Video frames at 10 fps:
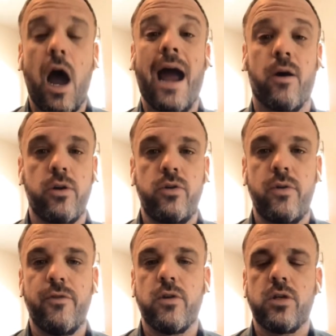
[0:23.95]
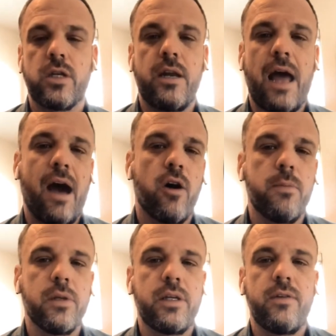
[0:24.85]
our universe and our
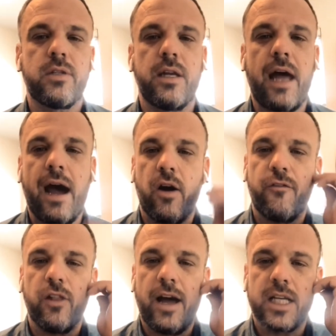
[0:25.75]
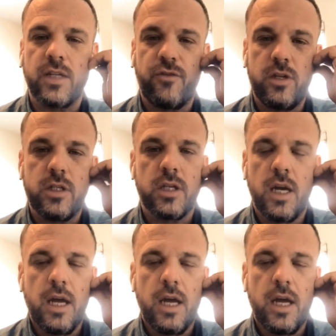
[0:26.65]
beliefs and our philosophies